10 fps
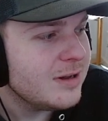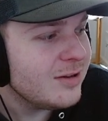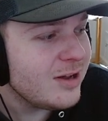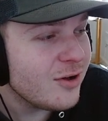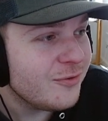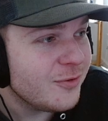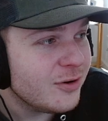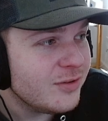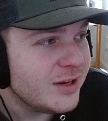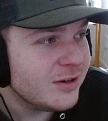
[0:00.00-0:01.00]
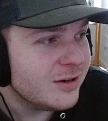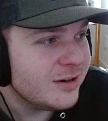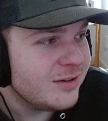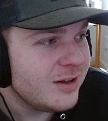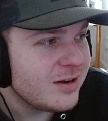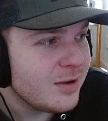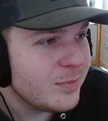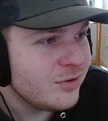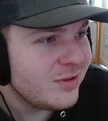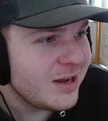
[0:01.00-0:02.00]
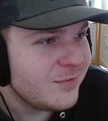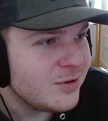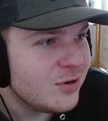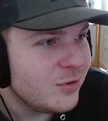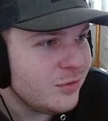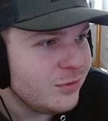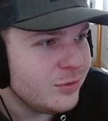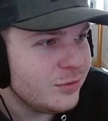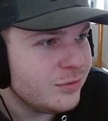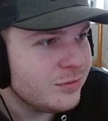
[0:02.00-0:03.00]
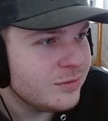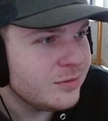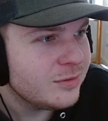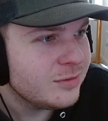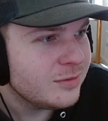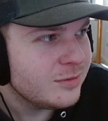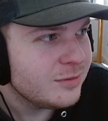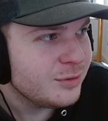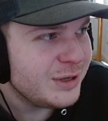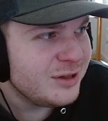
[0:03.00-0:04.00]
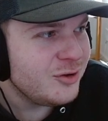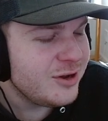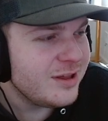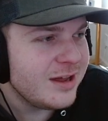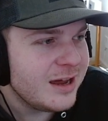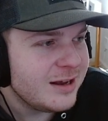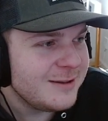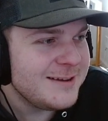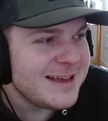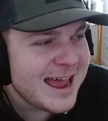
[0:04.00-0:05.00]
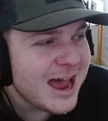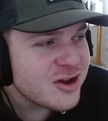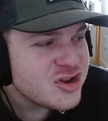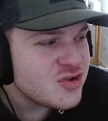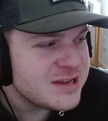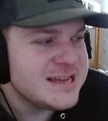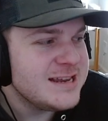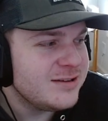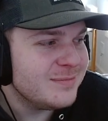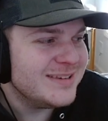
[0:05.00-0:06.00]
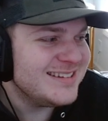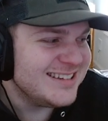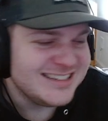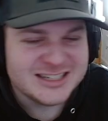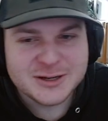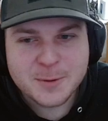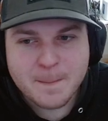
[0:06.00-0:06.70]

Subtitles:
Look how far they are and like how much they have to go through. Like, look at that. Like, how do you get to Messina?